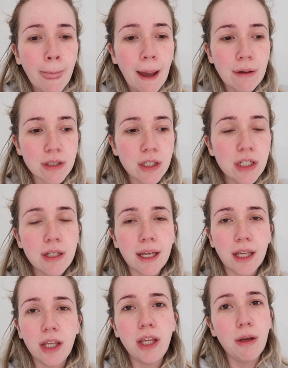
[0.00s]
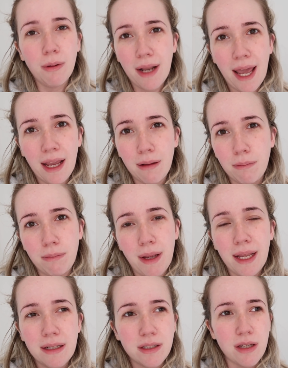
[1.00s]
I was going to do like a Q&A and
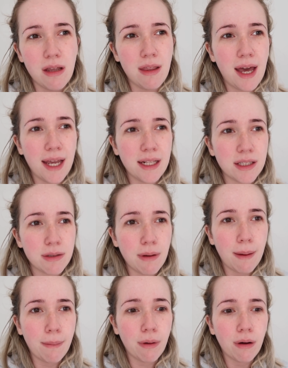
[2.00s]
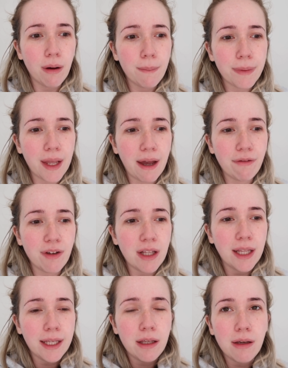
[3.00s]
insert that into it, but I
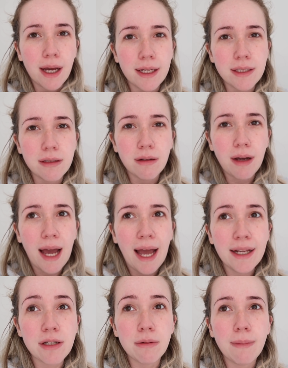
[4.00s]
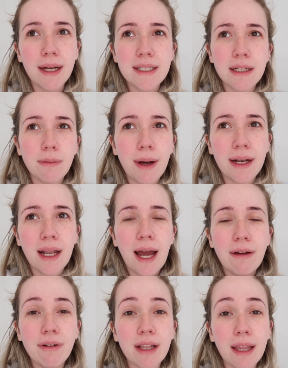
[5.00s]
feel like you guys, I don't mind it when
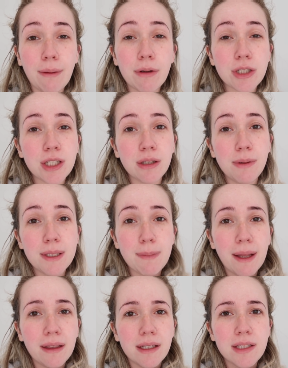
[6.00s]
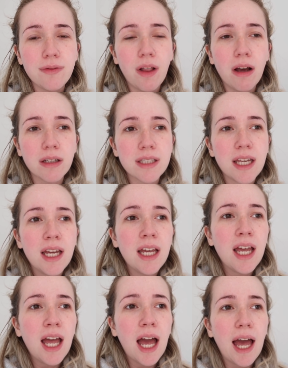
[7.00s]
I really like watching Louise Pentland's vlogs,
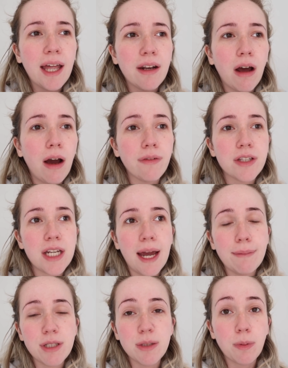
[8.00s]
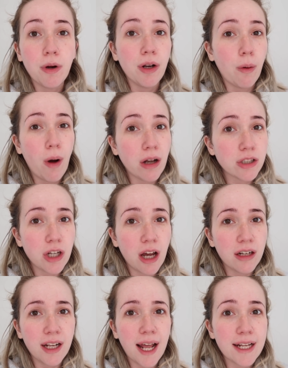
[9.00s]
and half the time she's putting a wash
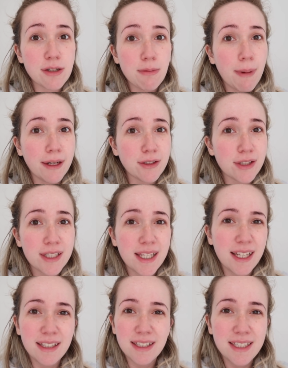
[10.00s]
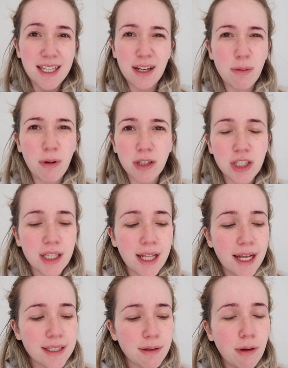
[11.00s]
on and I don't mind just sitting and watching
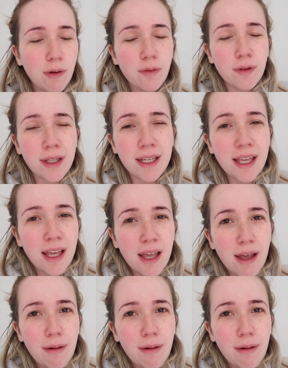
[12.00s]
that. So hopefully